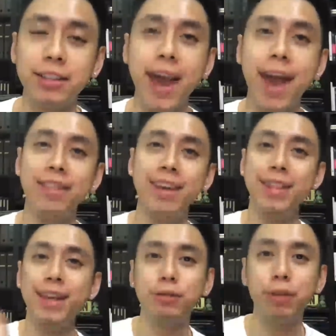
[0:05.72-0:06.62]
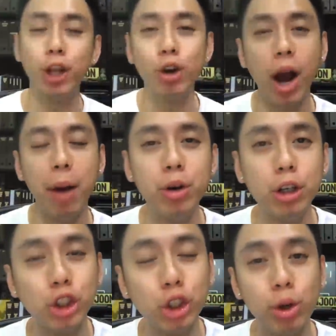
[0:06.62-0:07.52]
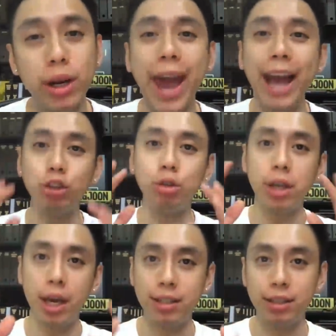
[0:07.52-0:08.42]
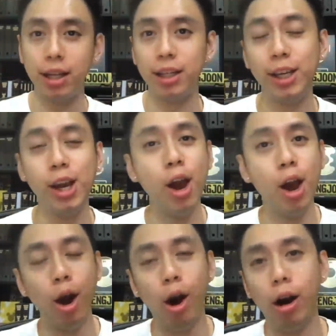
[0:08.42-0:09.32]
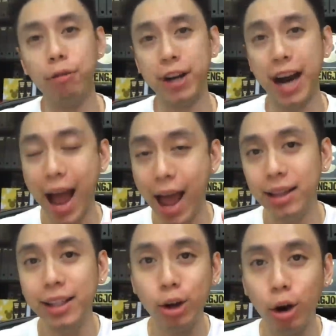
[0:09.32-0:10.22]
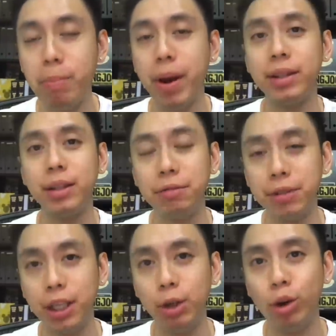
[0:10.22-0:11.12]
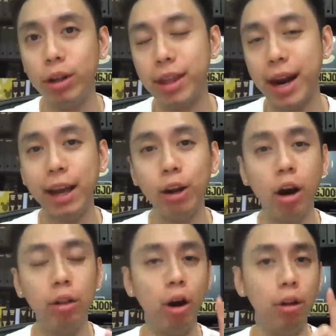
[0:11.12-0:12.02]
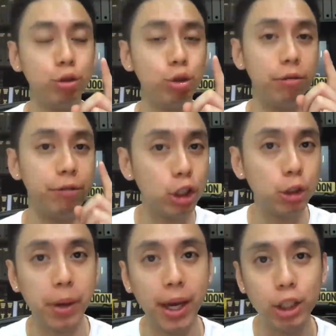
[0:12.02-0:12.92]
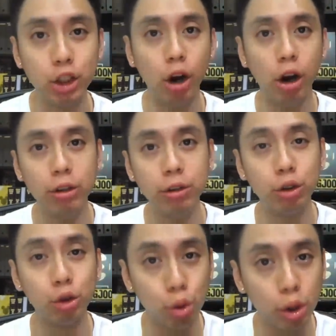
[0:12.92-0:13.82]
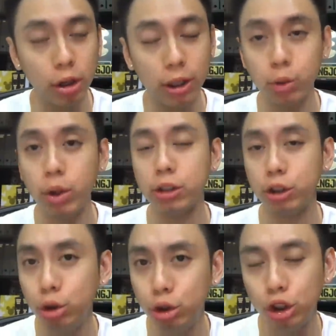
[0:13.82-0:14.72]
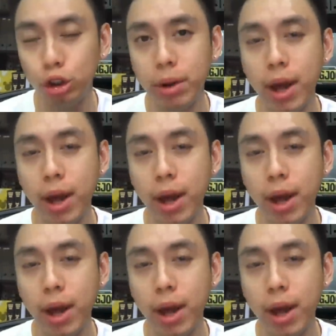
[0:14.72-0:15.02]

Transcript: And in this video, I'm gonna show you an actual case study of a highly competitive keyword that I got onto the first page on Google as well as YouTube.